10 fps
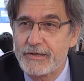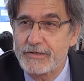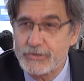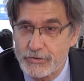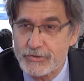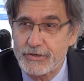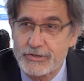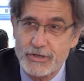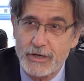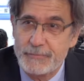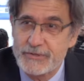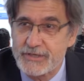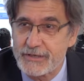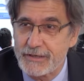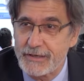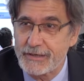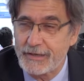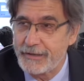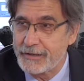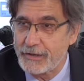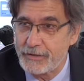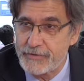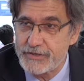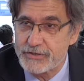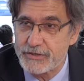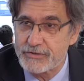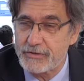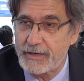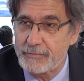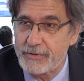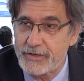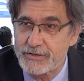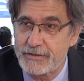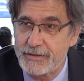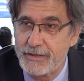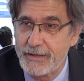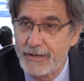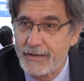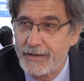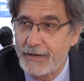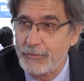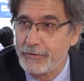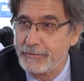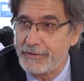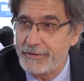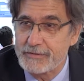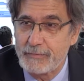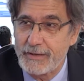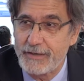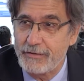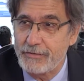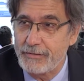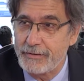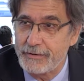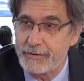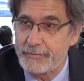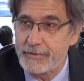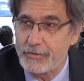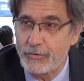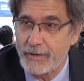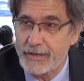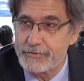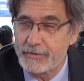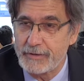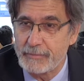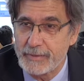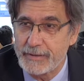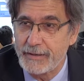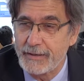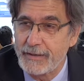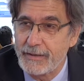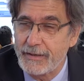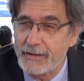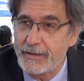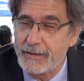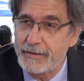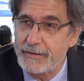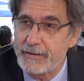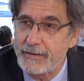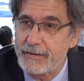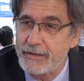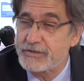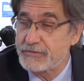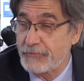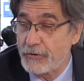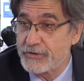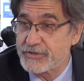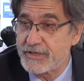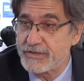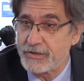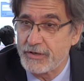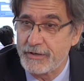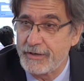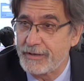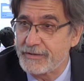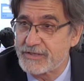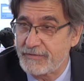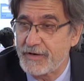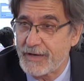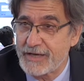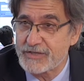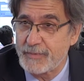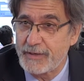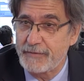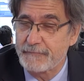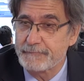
So SHARP is a clinical research collaboration. I won't explain all the whole acronym, but its focus is on severe asthma,